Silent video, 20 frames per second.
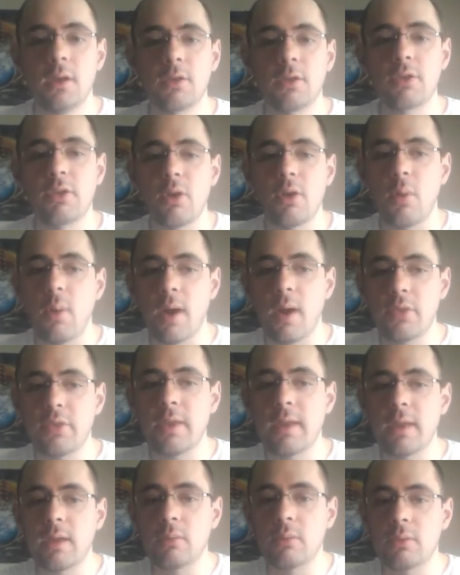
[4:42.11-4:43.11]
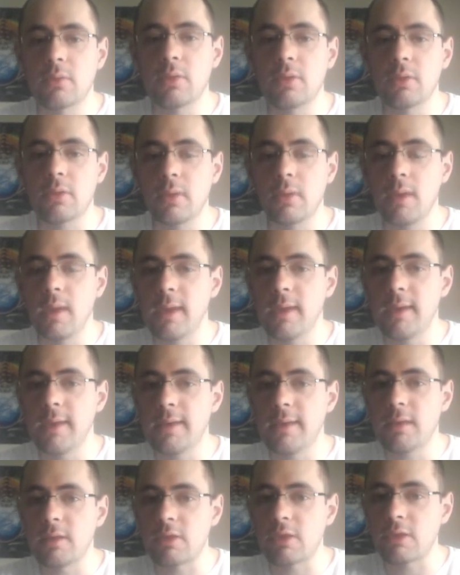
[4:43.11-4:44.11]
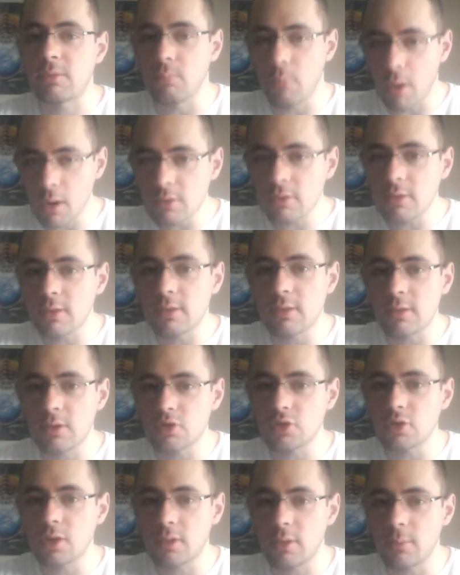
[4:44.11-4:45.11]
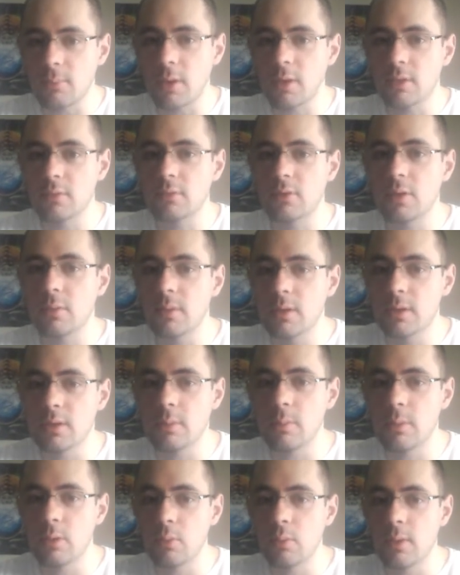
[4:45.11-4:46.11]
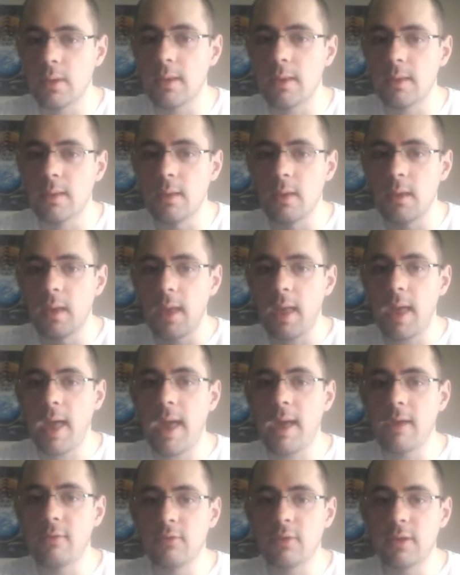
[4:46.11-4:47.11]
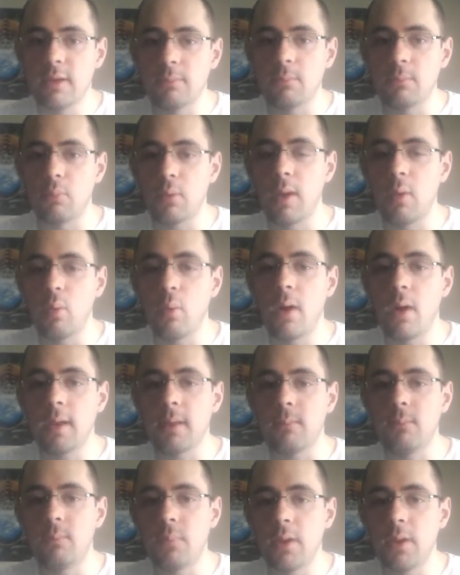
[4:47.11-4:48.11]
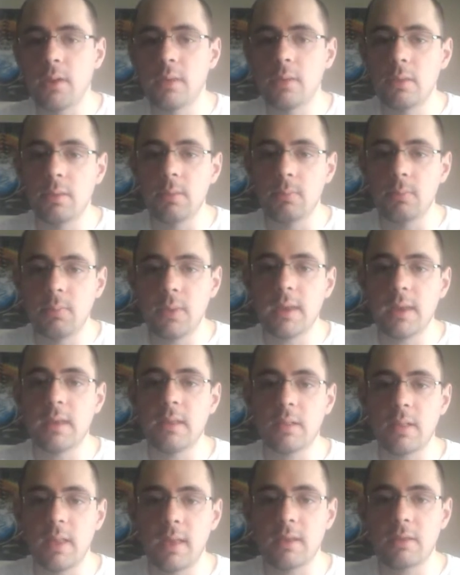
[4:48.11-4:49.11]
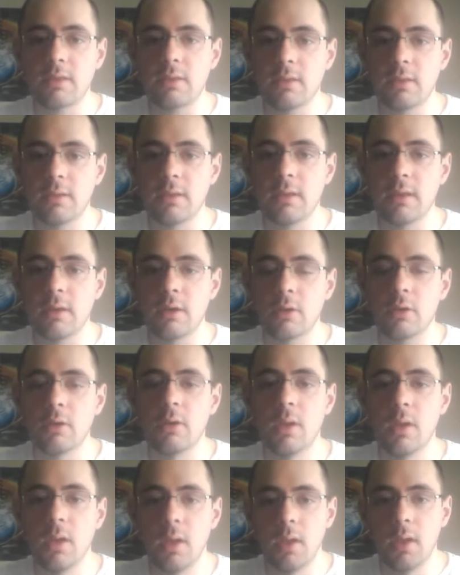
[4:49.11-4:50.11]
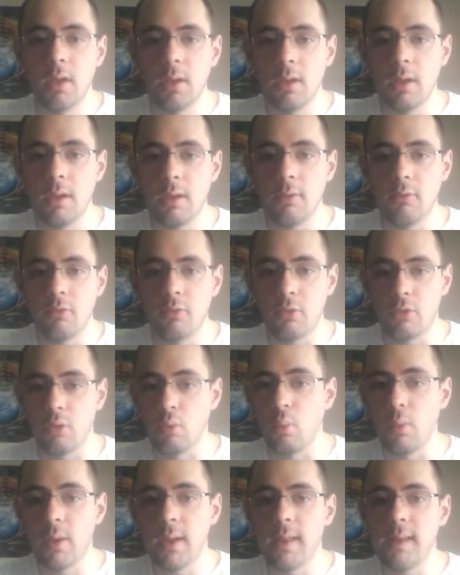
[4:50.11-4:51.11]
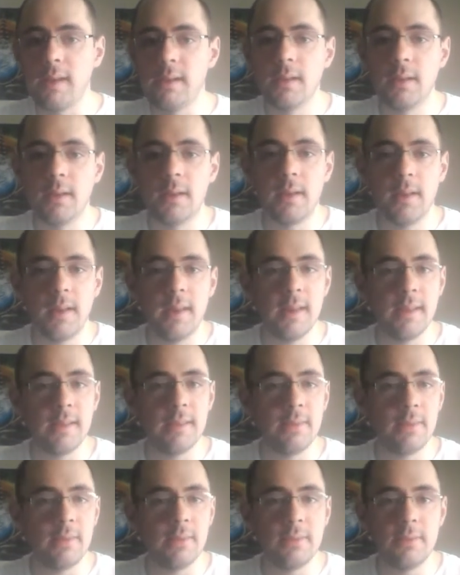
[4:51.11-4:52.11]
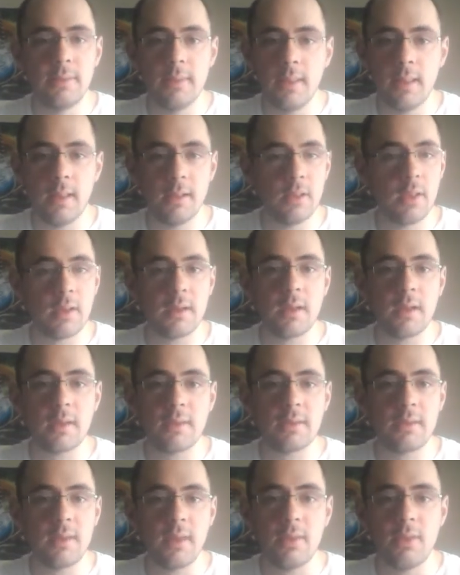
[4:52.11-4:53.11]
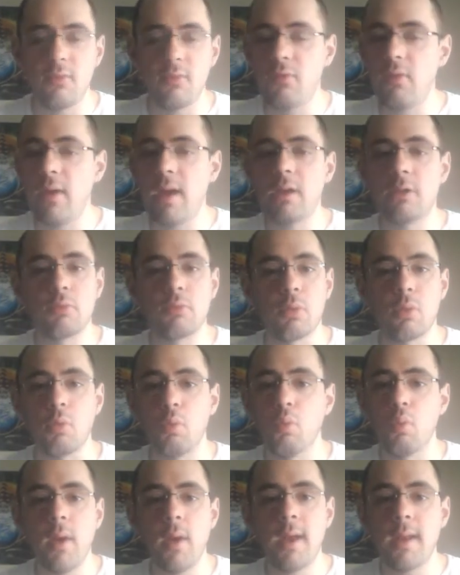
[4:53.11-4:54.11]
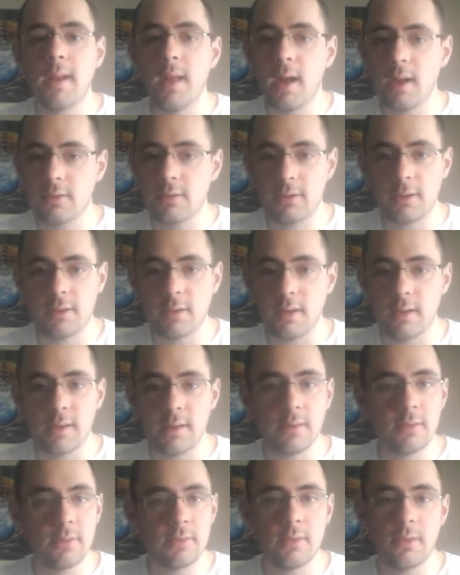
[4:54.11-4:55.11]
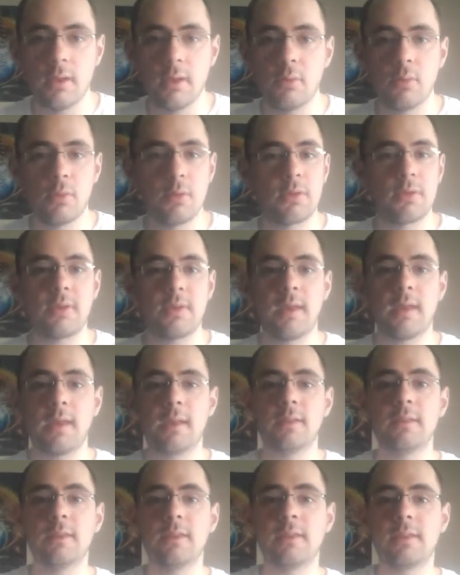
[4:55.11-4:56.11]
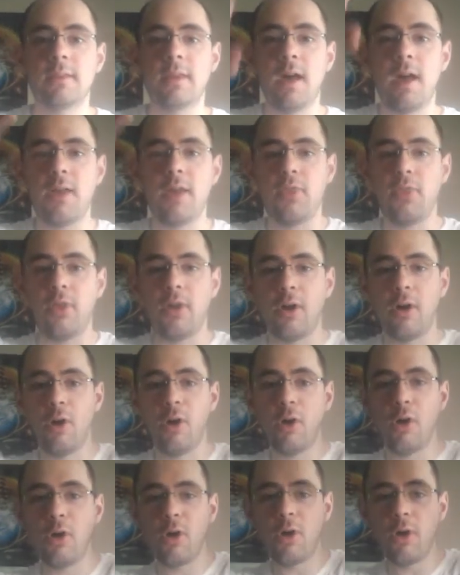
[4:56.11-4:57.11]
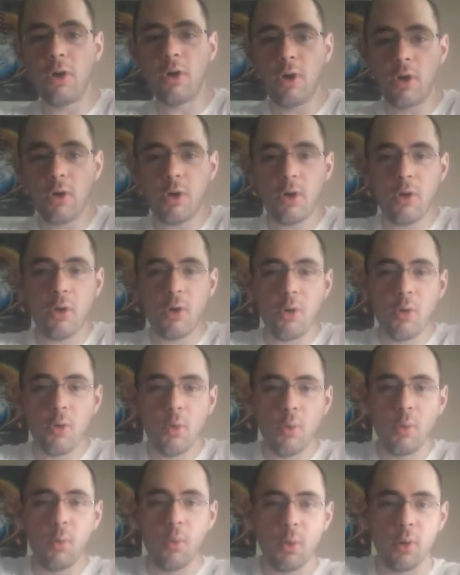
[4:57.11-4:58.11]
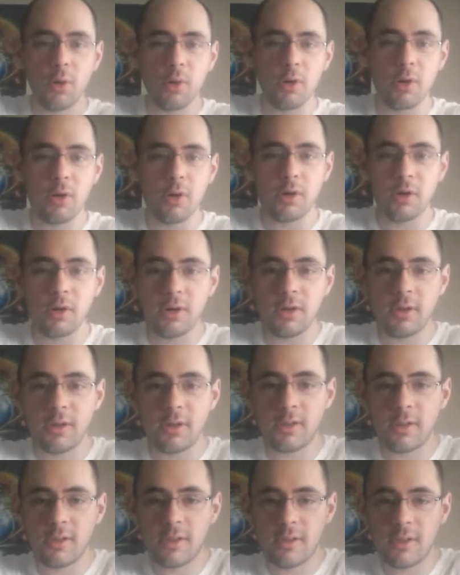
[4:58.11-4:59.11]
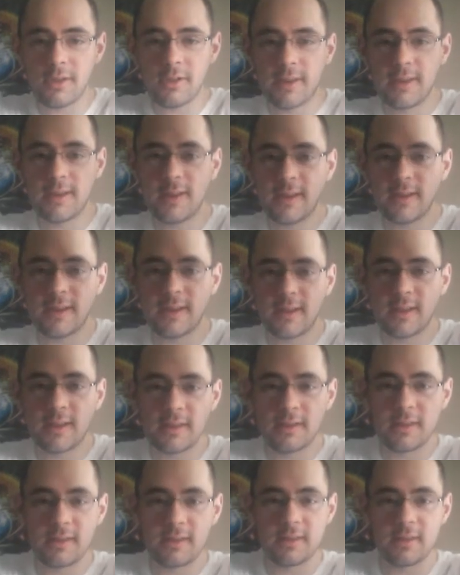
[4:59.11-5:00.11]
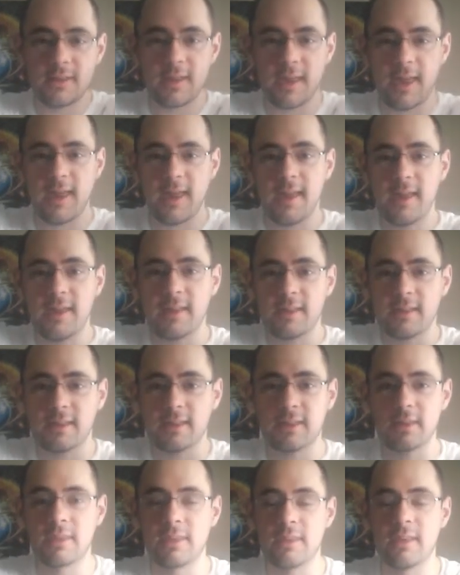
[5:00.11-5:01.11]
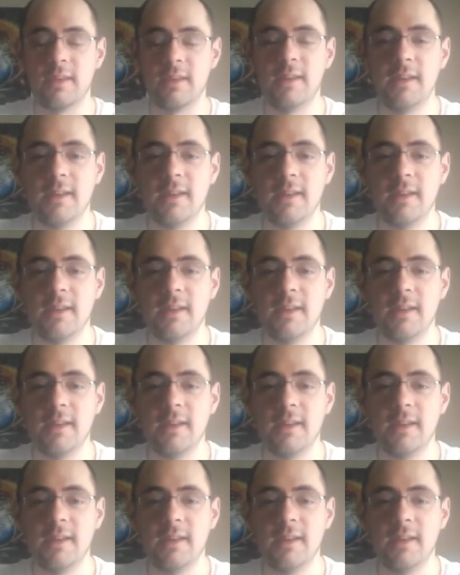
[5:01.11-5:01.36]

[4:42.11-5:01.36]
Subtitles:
So I think it was a smart decision on the part of WWE having Bray Wyatt pin Big E Langston here for the win. And like I said, the fans were red hot tonight. They were singing, "He's got the whole world in his hands."